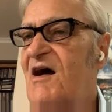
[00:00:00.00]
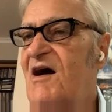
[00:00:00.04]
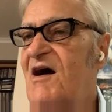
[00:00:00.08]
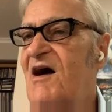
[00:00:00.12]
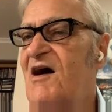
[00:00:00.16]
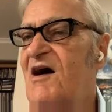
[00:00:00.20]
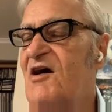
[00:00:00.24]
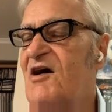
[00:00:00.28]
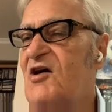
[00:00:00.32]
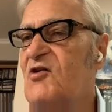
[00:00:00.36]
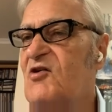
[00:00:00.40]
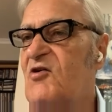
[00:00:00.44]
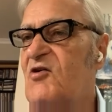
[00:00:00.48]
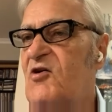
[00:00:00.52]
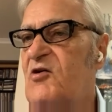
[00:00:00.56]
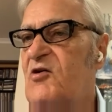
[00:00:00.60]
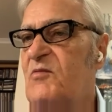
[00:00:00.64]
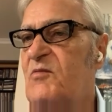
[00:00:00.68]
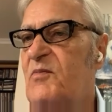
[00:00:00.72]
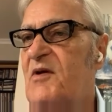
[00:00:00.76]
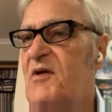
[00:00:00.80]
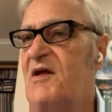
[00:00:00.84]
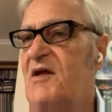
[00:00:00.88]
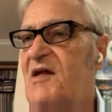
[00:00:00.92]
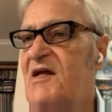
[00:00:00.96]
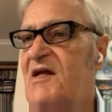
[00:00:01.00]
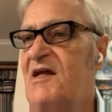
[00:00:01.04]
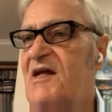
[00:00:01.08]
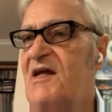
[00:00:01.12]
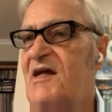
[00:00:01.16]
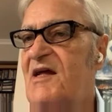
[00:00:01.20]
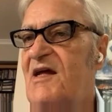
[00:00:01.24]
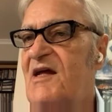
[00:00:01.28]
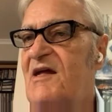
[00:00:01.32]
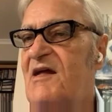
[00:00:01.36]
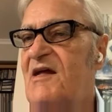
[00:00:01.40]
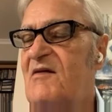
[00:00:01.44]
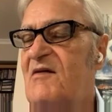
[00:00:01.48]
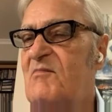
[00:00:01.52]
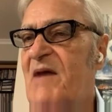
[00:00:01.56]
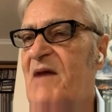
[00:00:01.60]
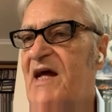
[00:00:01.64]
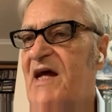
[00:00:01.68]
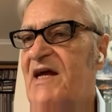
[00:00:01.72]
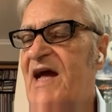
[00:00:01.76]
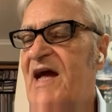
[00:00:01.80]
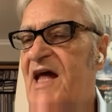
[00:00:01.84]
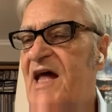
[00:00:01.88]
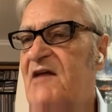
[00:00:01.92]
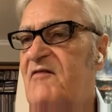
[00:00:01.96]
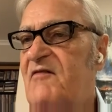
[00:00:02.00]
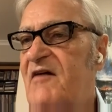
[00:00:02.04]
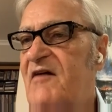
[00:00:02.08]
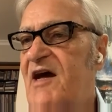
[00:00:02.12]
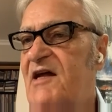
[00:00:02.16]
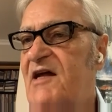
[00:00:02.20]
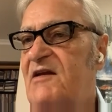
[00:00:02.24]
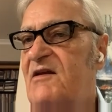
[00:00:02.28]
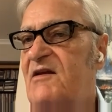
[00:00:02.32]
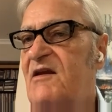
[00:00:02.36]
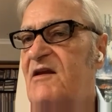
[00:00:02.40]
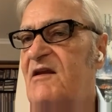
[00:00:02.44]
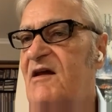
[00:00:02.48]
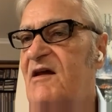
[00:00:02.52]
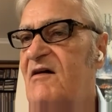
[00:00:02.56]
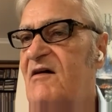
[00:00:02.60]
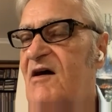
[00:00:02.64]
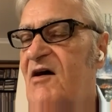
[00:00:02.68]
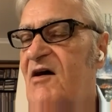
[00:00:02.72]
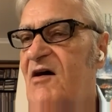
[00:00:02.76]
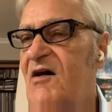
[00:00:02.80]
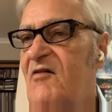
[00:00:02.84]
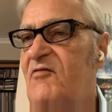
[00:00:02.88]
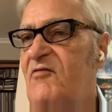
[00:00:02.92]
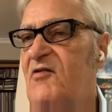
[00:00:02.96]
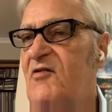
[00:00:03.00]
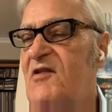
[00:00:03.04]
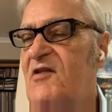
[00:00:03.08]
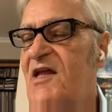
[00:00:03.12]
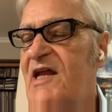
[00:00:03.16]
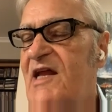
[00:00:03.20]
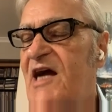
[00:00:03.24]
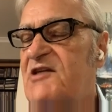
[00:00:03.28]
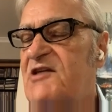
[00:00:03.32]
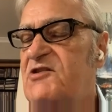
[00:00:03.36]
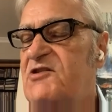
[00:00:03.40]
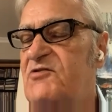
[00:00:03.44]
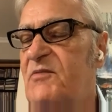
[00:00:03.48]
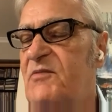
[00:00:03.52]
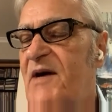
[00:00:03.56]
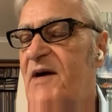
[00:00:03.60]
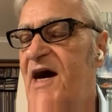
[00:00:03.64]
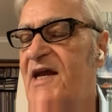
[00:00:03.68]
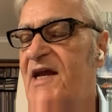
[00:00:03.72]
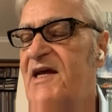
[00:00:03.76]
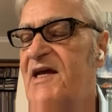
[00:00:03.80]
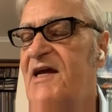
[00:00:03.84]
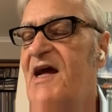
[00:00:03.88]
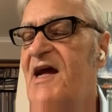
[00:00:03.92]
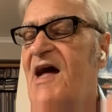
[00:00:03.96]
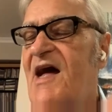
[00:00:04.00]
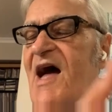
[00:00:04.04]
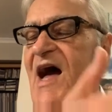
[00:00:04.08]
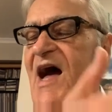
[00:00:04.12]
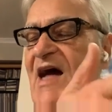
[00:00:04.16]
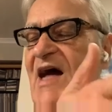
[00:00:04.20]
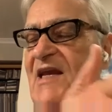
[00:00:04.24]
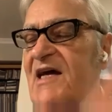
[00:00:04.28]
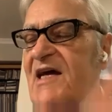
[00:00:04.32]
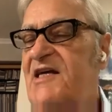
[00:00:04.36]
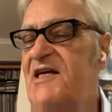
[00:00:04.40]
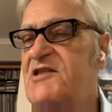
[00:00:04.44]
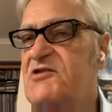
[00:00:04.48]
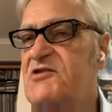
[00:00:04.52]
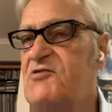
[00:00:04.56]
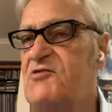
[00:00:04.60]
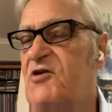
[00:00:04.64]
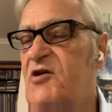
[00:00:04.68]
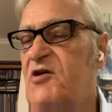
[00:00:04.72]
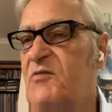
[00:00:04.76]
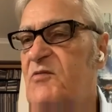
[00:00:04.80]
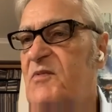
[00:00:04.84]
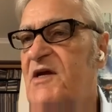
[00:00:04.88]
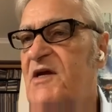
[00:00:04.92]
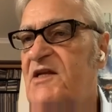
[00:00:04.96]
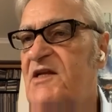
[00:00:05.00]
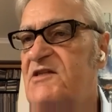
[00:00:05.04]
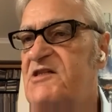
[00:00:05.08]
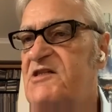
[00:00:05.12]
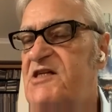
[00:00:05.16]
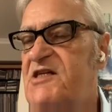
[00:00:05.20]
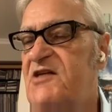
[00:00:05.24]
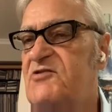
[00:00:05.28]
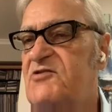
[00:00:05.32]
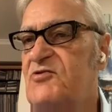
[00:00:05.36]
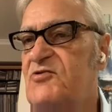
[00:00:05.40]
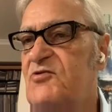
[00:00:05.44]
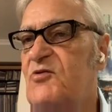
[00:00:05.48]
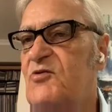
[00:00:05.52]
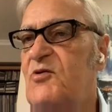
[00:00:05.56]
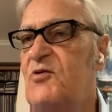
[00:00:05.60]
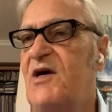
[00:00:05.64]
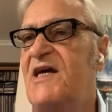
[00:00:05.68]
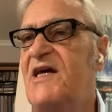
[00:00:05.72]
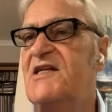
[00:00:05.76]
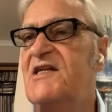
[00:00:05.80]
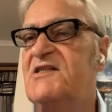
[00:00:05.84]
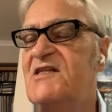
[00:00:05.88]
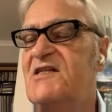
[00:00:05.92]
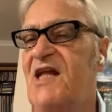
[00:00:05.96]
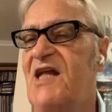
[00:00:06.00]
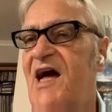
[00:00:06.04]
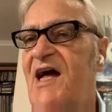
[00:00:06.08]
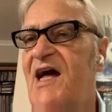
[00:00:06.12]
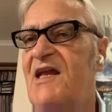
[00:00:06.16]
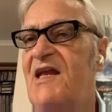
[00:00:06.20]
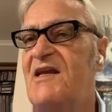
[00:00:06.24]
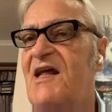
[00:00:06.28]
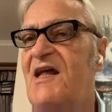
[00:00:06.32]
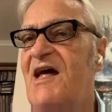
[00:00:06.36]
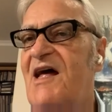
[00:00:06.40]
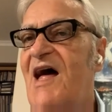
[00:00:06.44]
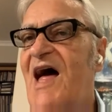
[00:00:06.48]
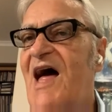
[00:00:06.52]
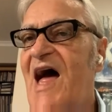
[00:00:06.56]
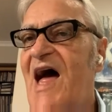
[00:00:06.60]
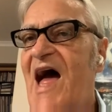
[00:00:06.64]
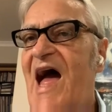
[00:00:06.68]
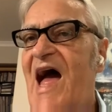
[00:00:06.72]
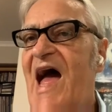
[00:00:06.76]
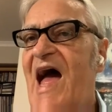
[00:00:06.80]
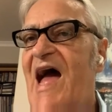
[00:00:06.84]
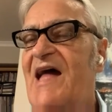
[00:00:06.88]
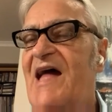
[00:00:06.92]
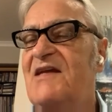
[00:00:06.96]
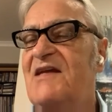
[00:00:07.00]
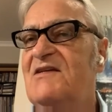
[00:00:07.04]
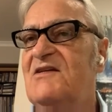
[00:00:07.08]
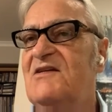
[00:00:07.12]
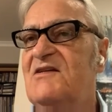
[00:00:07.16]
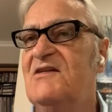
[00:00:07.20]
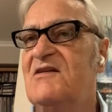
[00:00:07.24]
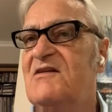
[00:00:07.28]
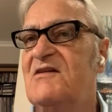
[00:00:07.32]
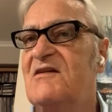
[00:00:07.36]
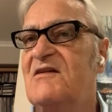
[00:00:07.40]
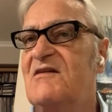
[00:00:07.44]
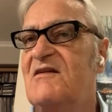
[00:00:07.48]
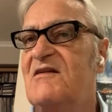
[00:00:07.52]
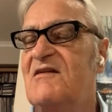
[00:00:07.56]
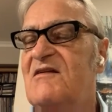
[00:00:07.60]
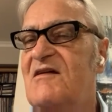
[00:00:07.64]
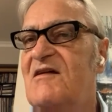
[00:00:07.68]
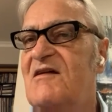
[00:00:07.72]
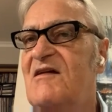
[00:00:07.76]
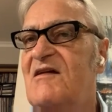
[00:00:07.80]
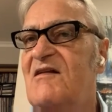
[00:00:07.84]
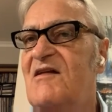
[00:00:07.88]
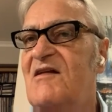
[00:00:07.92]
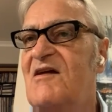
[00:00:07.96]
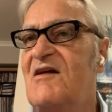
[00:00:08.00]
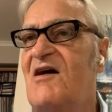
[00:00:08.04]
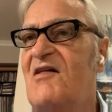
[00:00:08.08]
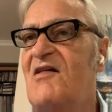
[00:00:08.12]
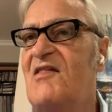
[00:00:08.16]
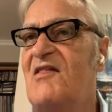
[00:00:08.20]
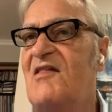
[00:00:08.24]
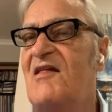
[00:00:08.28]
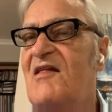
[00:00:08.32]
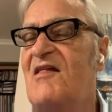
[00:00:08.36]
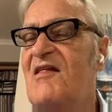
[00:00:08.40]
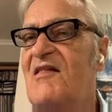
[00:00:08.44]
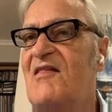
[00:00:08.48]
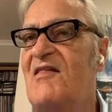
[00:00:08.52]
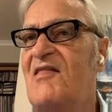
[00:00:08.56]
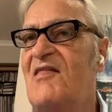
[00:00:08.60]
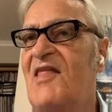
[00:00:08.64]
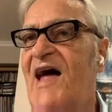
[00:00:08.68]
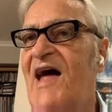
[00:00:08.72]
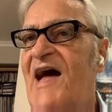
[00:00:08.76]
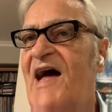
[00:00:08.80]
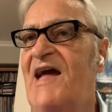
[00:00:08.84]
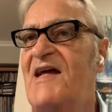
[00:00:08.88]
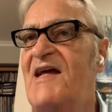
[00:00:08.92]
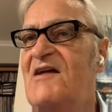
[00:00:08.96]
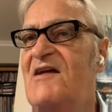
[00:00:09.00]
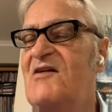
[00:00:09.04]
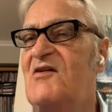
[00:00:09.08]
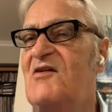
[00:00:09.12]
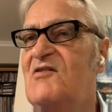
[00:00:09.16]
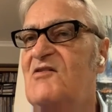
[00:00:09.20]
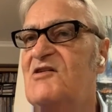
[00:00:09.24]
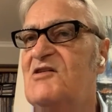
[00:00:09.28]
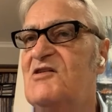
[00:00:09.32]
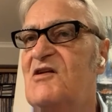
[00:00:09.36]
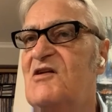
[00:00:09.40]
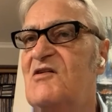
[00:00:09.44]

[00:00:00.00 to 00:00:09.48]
uh, group Matt Canavan uh, from the National Party and his group in central Queensland. And, you know, they